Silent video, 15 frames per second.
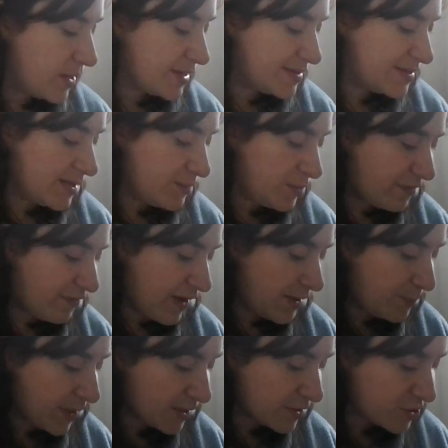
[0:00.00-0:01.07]
be a
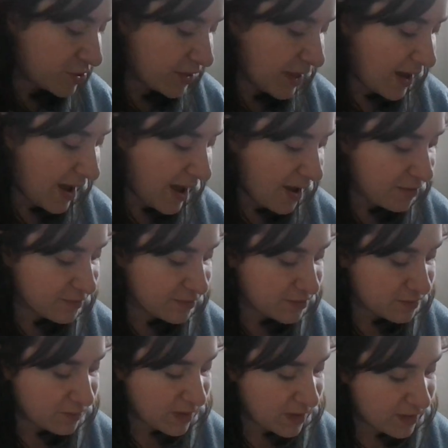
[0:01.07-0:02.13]
simplified picture of the
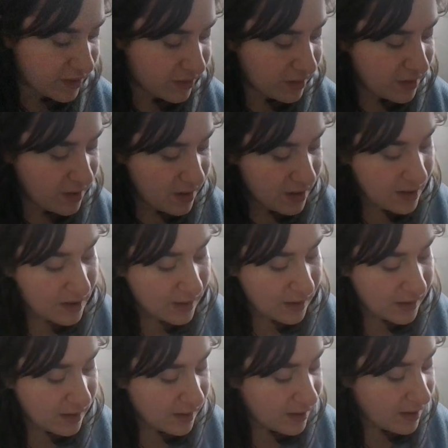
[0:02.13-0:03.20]
house with,
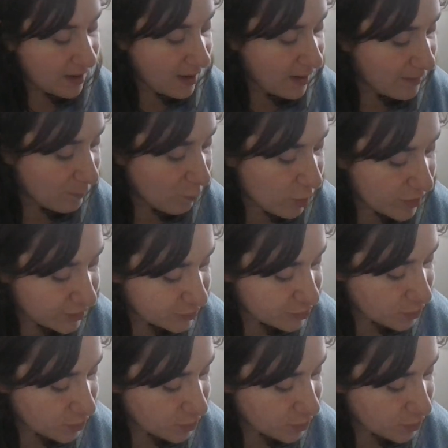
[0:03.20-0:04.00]
um, with a